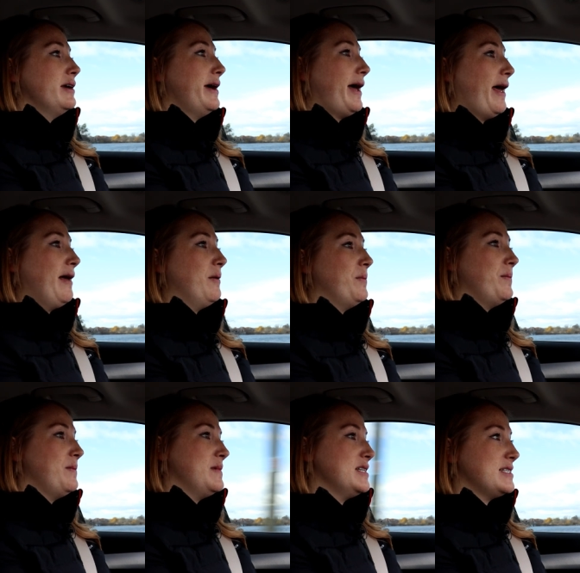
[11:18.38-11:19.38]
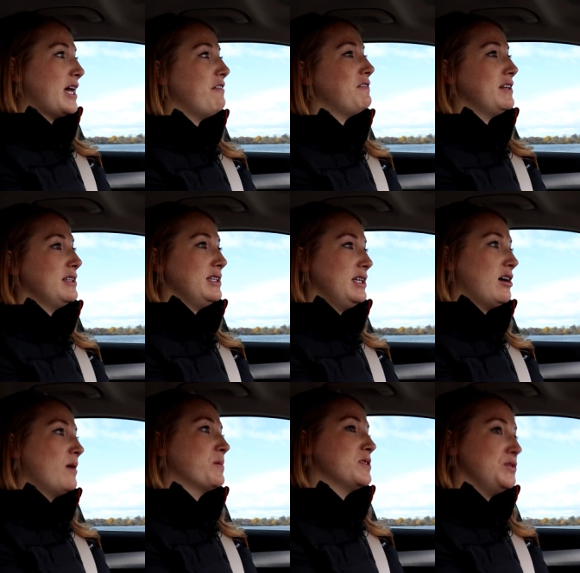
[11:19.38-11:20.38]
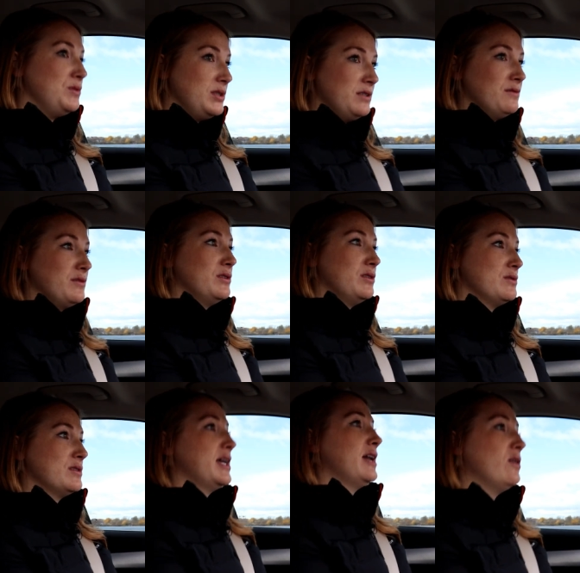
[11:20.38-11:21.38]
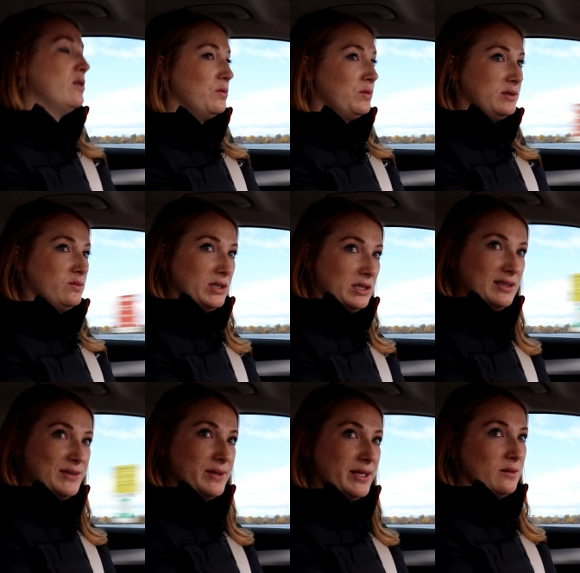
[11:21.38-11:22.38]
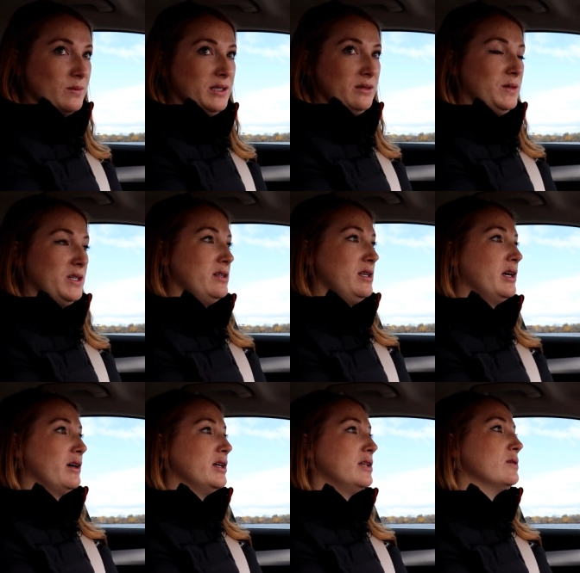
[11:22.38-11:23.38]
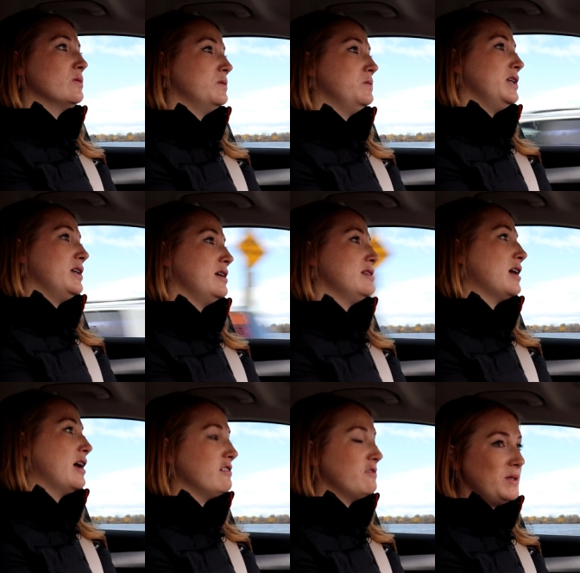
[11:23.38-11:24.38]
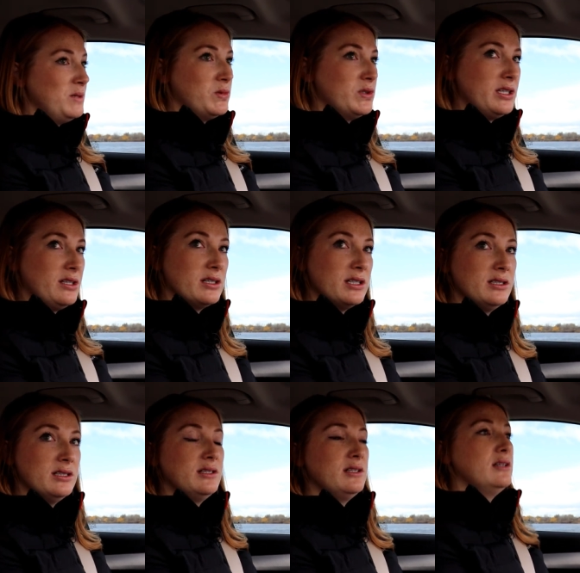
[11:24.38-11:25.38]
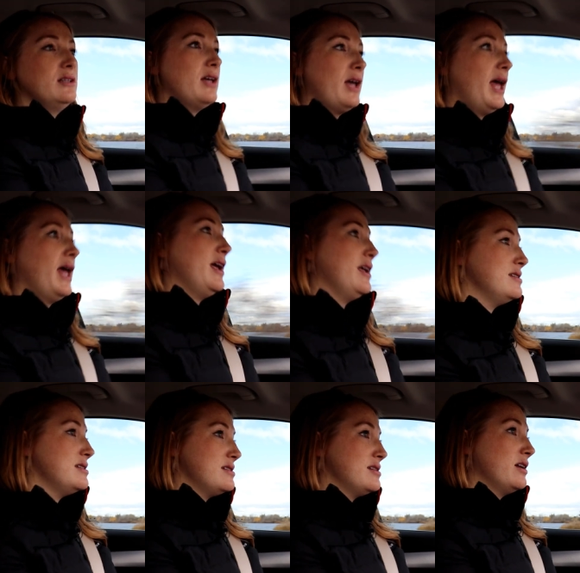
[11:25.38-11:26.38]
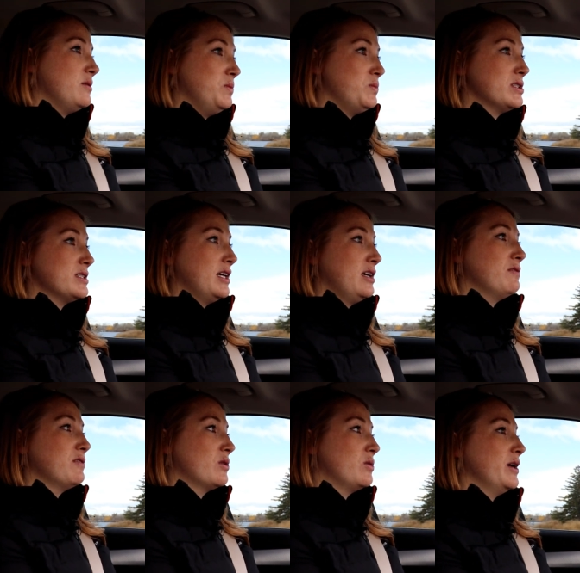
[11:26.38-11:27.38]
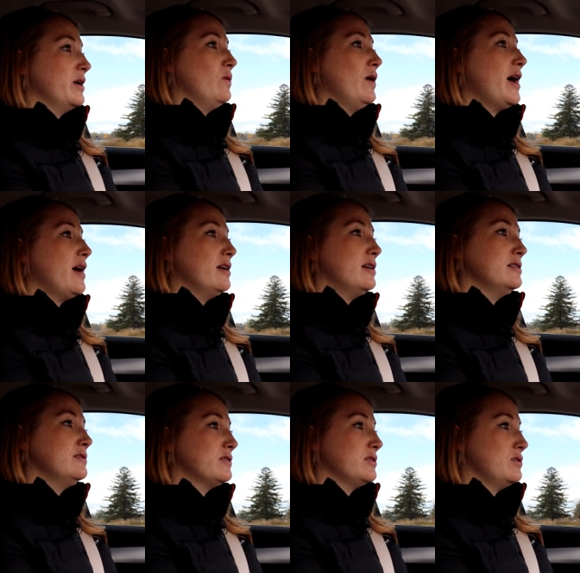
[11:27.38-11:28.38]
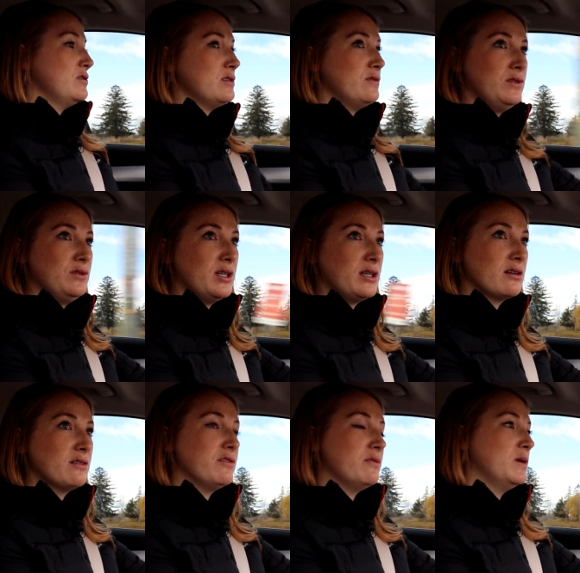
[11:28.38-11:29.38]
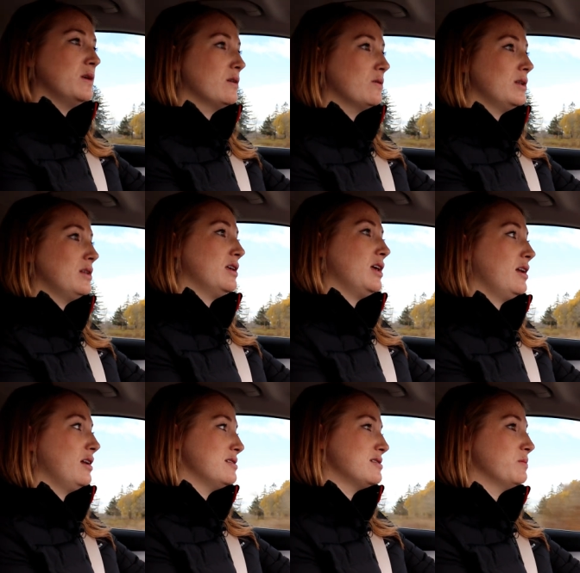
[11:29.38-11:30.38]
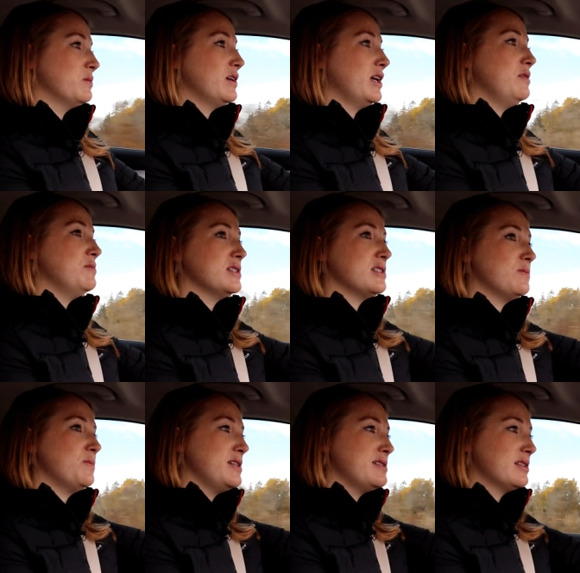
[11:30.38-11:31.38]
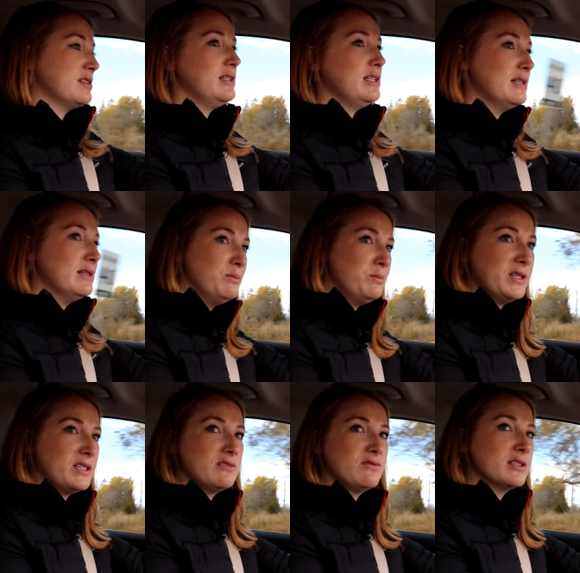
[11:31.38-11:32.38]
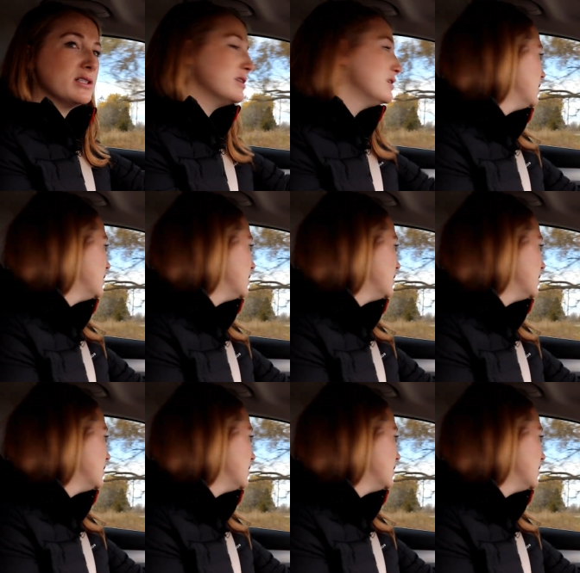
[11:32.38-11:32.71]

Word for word: Um, definitely opportunity for those that own and will own Airbnb in the area. There will be a ton of people here and a ton of people staying for quite a while. For those of you that aren't familiar with the Canada Summer Games, it's basically the Olympics for